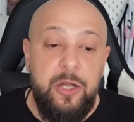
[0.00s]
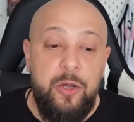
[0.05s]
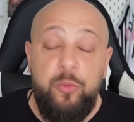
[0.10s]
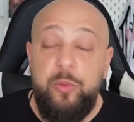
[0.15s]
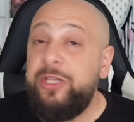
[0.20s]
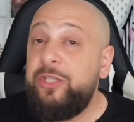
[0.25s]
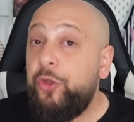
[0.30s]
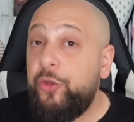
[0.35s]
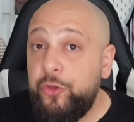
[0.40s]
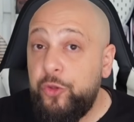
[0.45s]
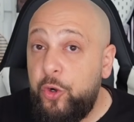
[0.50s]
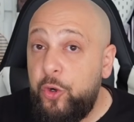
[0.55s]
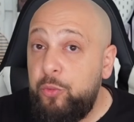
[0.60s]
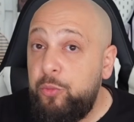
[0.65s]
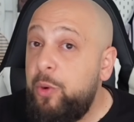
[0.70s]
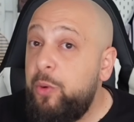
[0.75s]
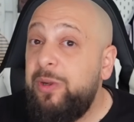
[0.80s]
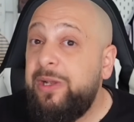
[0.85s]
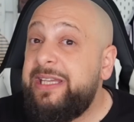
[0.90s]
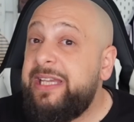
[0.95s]
We don't know.
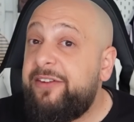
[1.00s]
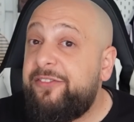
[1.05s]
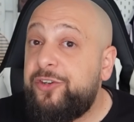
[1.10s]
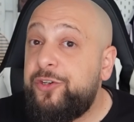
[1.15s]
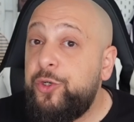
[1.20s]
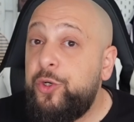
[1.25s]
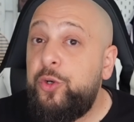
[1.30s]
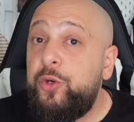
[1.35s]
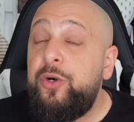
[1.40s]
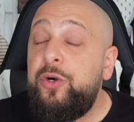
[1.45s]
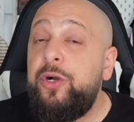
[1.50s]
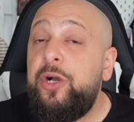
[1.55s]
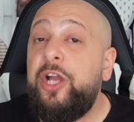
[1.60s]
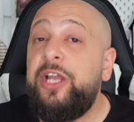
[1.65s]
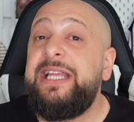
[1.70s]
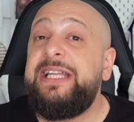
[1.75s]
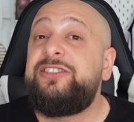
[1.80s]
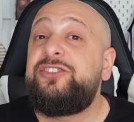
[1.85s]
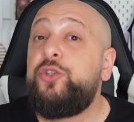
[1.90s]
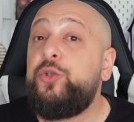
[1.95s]
We will never know
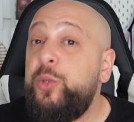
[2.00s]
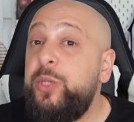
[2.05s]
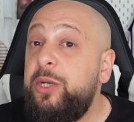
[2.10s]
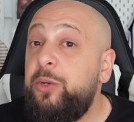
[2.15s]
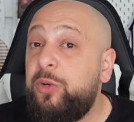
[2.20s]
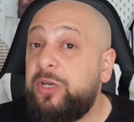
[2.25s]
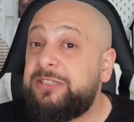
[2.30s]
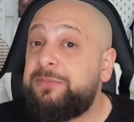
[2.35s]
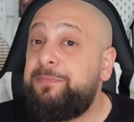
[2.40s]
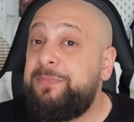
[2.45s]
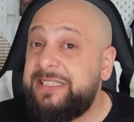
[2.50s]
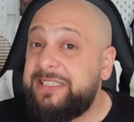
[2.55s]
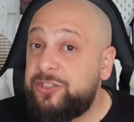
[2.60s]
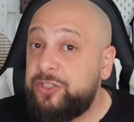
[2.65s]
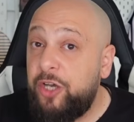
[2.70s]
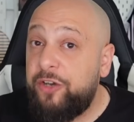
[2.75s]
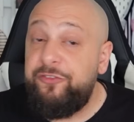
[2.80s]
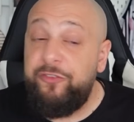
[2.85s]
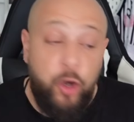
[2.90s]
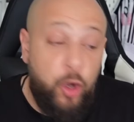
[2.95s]
against who he was pissed
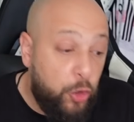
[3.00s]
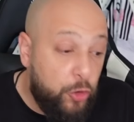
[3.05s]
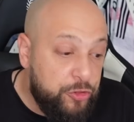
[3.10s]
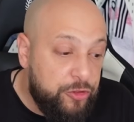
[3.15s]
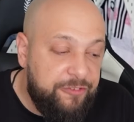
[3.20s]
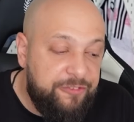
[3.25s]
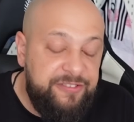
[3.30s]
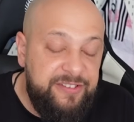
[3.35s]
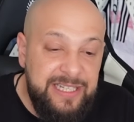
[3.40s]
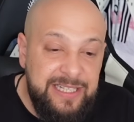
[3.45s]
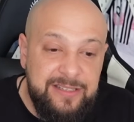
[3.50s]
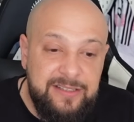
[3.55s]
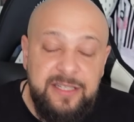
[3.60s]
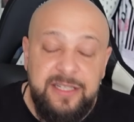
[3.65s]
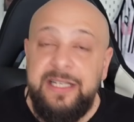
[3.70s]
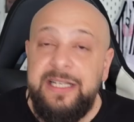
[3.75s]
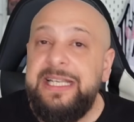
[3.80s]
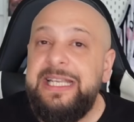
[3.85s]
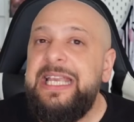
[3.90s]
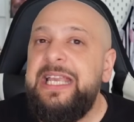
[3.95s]
off on the field.
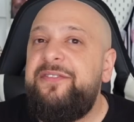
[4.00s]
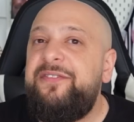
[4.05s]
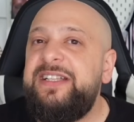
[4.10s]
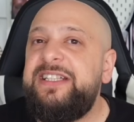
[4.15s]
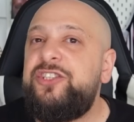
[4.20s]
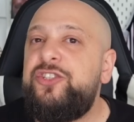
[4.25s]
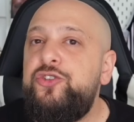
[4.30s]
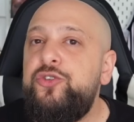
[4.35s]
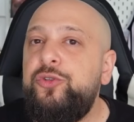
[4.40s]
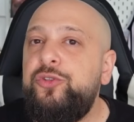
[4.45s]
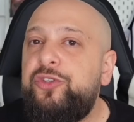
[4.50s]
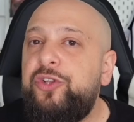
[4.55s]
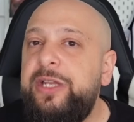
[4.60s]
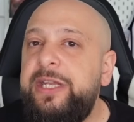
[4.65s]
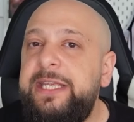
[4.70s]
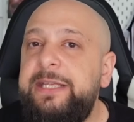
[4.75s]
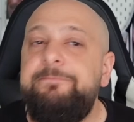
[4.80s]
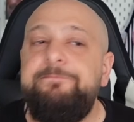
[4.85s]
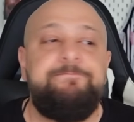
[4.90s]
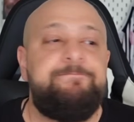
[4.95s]
If it's
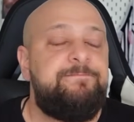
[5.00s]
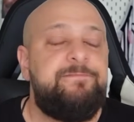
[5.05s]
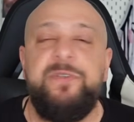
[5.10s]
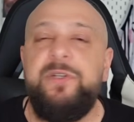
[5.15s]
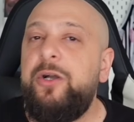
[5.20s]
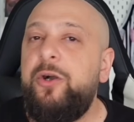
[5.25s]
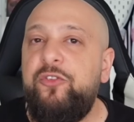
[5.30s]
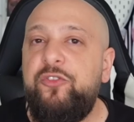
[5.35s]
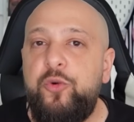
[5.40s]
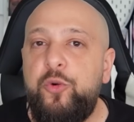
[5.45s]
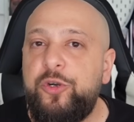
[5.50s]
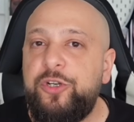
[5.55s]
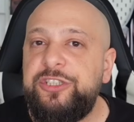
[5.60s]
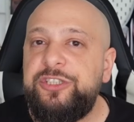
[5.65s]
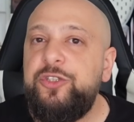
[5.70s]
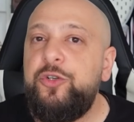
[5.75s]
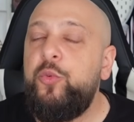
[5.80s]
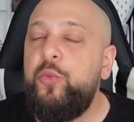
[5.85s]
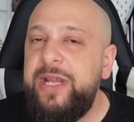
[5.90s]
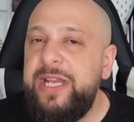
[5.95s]
Giuntoli, of
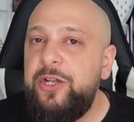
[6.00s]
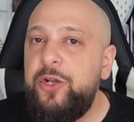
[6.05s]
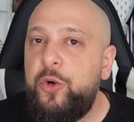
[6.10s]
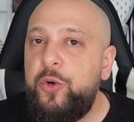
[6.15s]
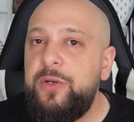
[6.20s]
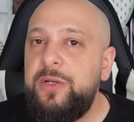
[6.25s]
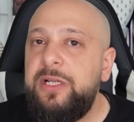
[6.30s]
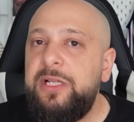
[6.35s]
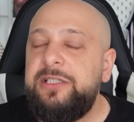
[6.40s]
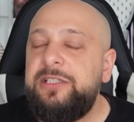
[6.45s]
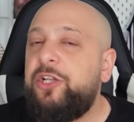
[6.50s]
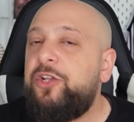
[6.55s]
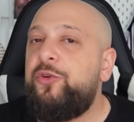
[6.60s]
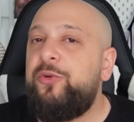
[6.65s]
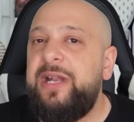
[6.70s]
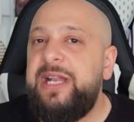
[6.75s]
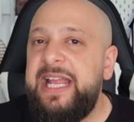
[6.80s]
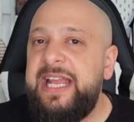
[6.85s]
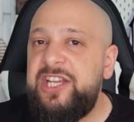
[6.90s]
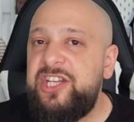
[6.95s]
course, we know the
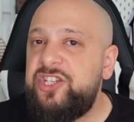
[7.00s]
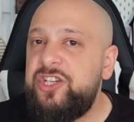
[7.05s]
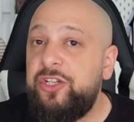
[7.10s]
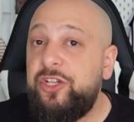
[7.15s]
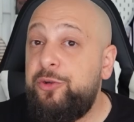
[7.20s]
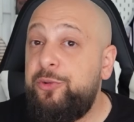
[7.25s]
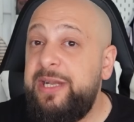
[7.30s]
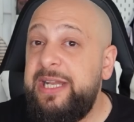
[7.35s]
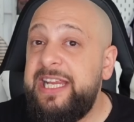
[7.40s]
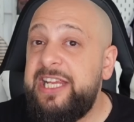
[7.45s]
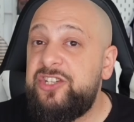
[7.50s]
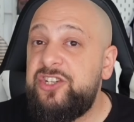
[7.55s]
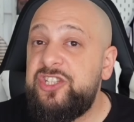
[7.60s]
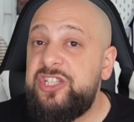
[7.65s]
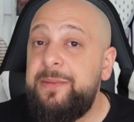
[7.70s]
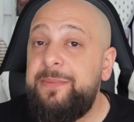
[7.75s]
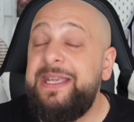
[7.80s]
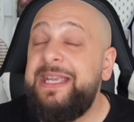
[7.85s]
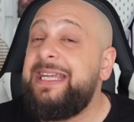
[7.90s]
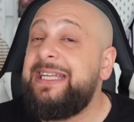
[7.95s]

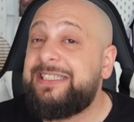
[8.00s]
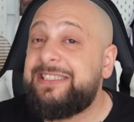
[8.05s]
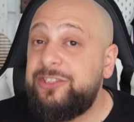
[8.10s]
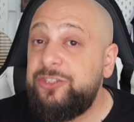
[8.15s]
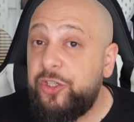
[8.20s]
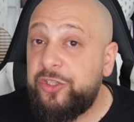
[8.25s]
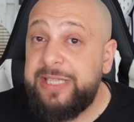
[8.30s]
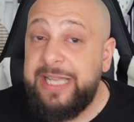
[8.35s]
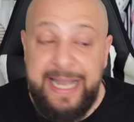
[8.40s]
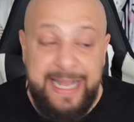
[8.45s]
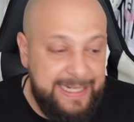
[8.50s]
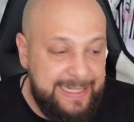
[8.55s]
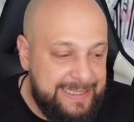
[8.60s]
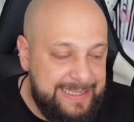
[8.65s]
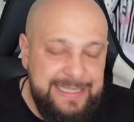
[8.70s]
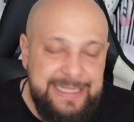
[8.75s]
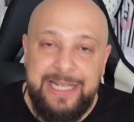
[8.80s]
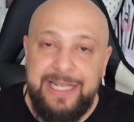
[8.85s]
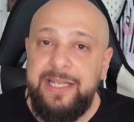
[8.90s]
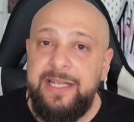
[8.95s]
relationship is not
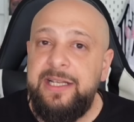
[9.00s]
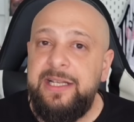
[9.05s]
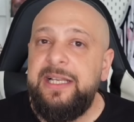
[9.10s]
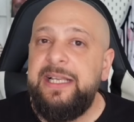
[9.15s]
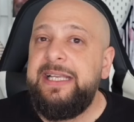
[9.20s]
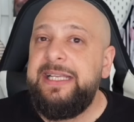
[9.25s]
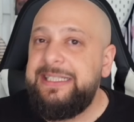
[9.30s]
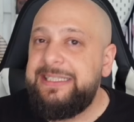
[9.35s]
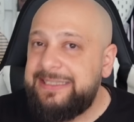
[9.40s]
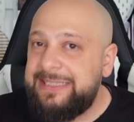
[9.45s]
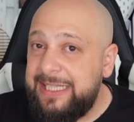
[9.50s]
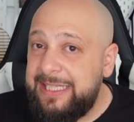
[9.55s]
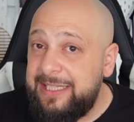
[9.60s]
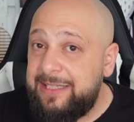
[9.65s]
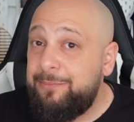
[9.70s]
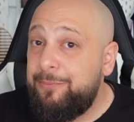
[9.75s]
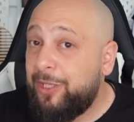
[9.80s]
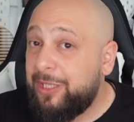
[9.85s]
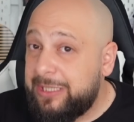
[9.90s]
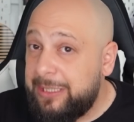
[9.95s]
ideal. He said
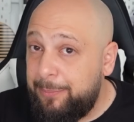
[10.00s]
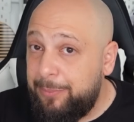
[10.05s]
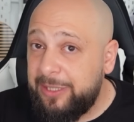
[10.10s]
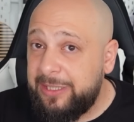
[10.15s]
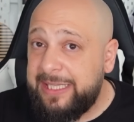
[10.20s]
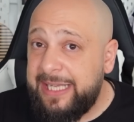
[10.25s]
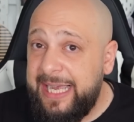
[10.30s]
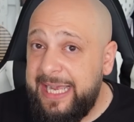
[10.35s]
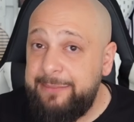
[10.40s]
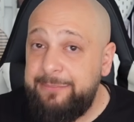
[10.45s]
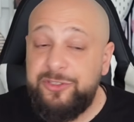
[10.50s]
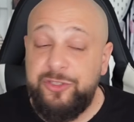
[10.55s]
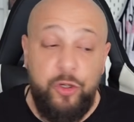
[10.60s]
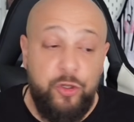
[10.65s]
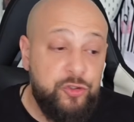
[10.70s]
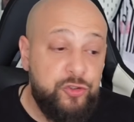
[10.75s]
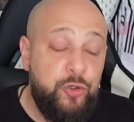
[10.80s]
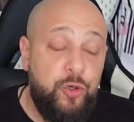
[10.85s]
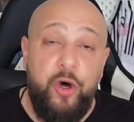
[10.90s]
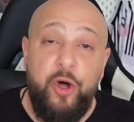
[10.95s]
it multiple times
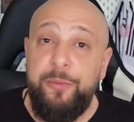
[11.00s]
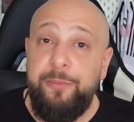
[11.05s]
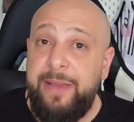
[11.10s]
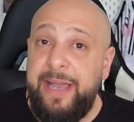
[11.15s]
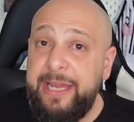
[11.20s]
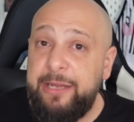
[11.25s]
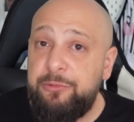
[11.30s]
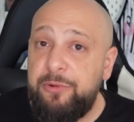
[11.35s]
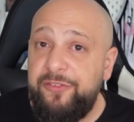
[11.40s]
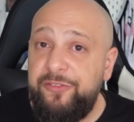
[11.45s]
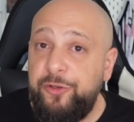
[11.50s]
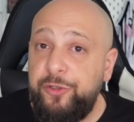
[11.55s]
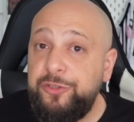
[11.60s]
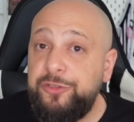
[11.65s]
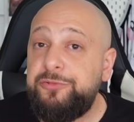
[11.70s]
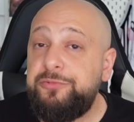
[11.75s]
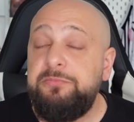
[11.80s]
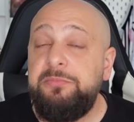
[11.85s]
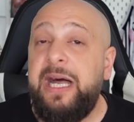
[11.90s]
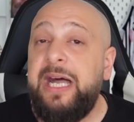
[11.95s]
also on
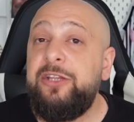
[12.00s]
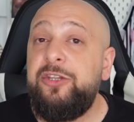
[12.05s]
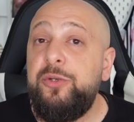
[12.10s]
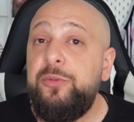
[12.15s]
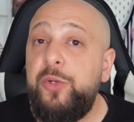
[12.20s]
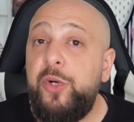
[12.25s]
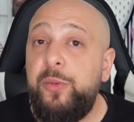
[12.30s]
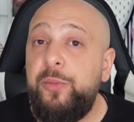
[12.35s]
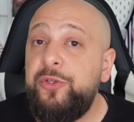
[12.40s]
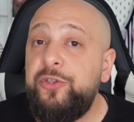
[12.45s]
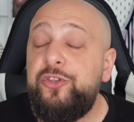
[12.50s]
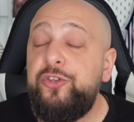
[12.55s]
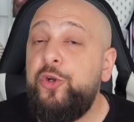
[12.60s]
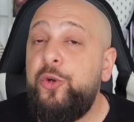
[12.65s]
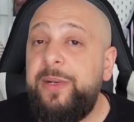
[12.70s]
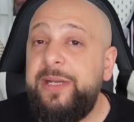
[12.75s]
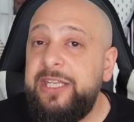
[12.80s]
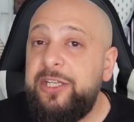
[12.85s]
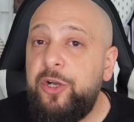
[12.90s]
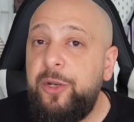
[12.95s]
microphones. At the moment,
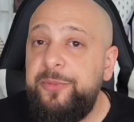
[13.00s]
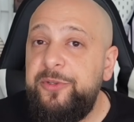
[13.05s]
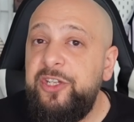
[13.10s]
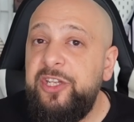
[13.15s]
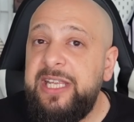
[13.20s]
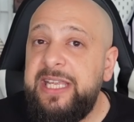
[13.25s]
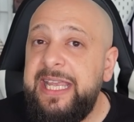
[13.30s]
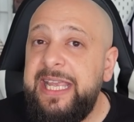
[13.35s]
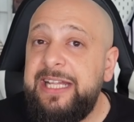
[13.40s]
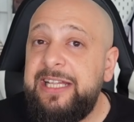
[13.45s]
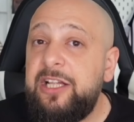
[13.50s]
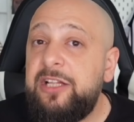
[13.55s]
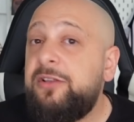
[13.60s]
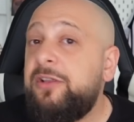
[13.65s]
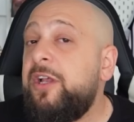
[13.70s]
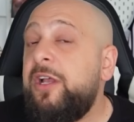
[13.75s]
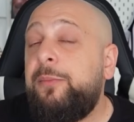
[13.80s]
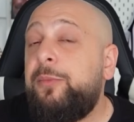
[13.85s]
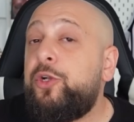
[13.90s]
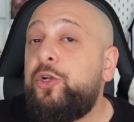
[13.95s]
nobody communicated,
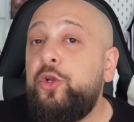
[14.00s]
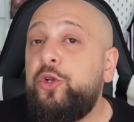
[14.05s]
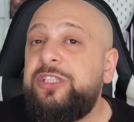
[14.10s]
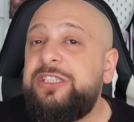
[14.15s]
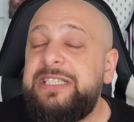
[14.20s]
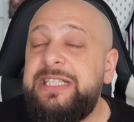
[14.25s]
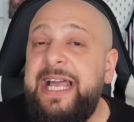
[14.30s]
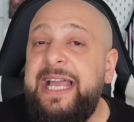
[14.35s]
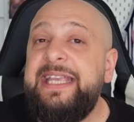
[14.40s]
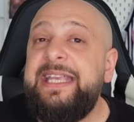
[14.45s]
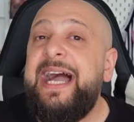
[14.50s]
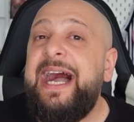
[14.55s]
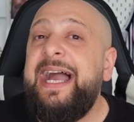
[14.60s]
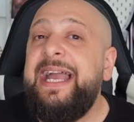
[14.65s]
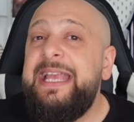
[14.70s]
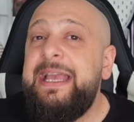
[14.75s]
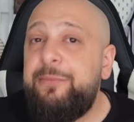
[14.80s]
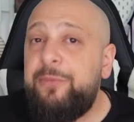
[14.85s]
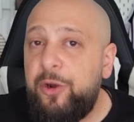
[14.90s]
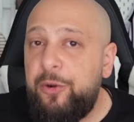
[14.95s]
but looks like I
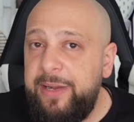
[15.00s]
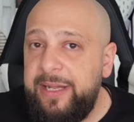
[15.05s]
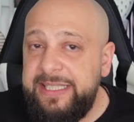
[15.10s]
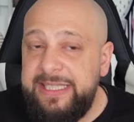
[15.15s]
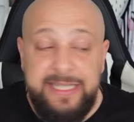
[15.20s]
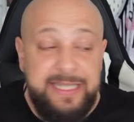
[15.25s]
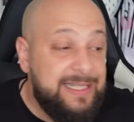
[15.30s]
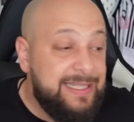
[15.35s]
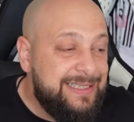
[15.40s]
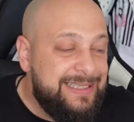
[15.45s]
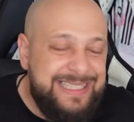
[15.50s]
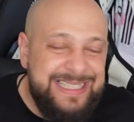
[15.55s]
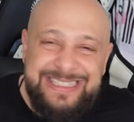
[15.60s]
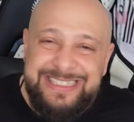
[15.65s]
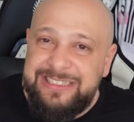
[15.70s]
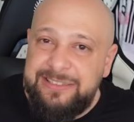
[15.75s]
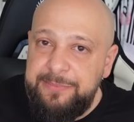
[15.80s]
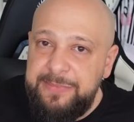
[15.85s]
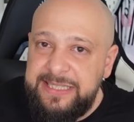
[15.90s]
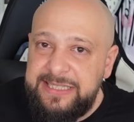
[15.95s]
am already
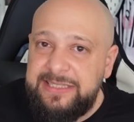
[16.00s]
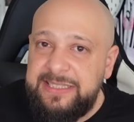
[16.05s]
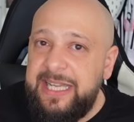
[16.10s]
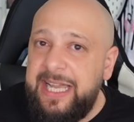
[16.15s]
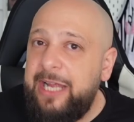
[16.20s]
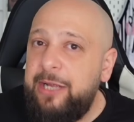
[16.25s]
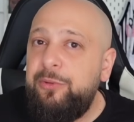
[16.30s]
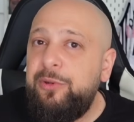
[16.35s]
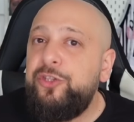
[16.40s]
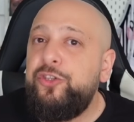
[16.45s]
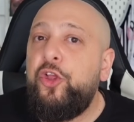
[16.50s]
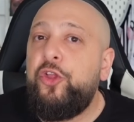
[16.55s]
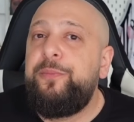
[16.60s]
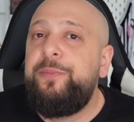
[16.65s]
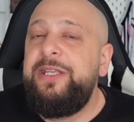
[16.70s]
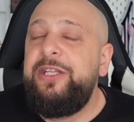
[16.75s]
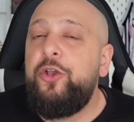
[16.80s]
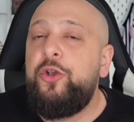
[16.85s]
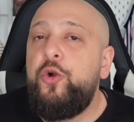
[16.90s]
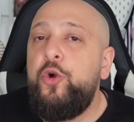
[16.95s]
dismissed. I will not
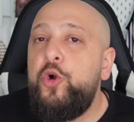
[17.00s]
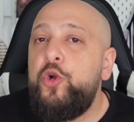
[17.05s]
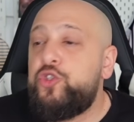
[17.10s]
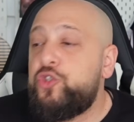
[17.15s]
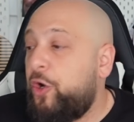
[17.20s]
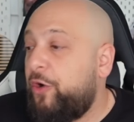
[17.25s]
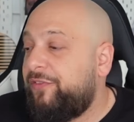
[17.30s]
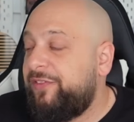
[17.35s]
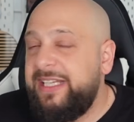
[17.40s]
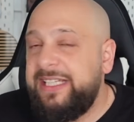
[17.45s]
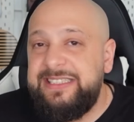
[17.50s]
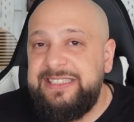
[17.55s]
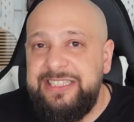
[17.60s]
be the coach of next